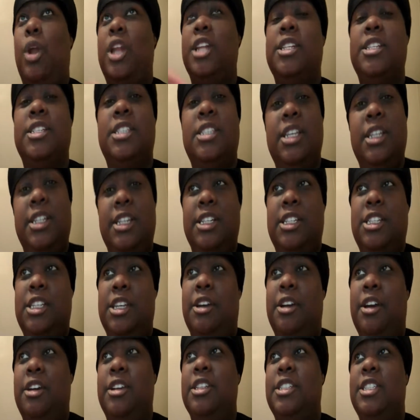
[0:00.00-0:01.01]
wanted to send it
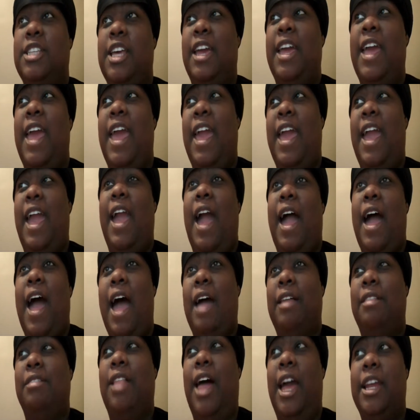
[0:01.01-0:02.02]
to her to say, hey,
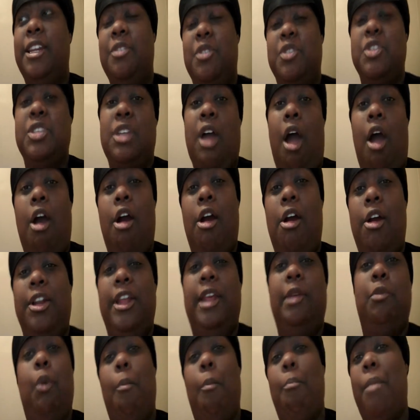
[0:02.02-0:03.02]
I liked this card.
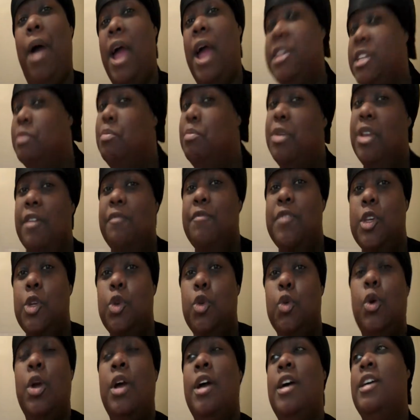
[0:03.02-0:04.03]
It reminded me of
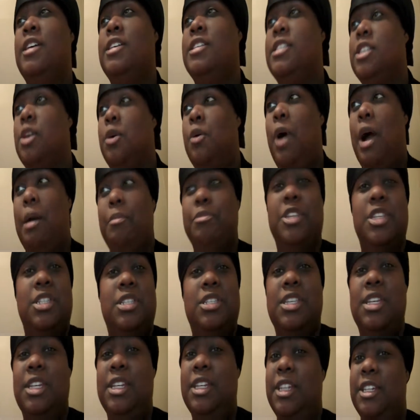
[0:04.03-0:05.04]
you. So I'm
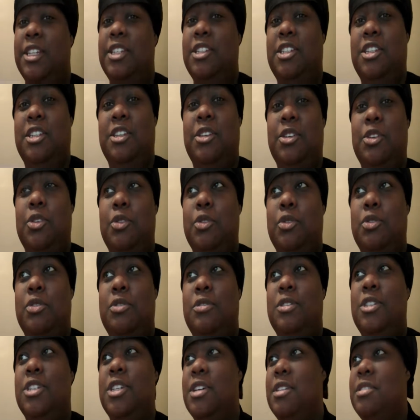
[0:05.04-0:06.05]
just sending it to you
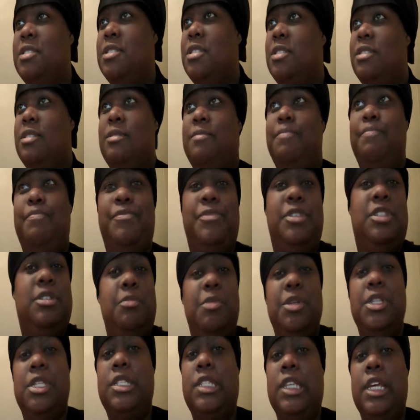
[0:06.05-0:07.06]
just
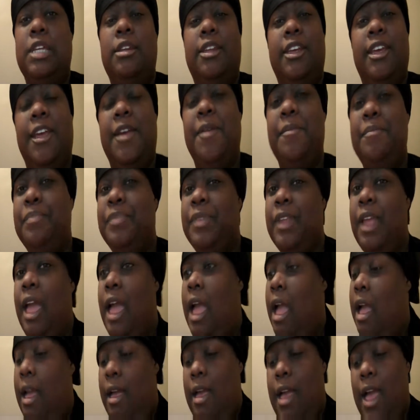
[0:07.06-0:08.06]
to be sending it.
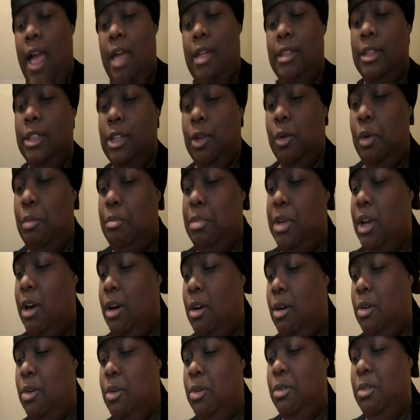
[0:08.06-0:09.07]
And lo and
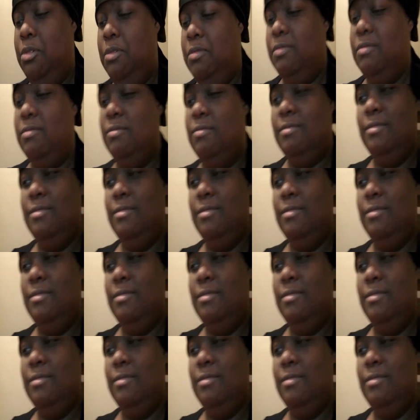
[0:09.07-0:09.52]
behold,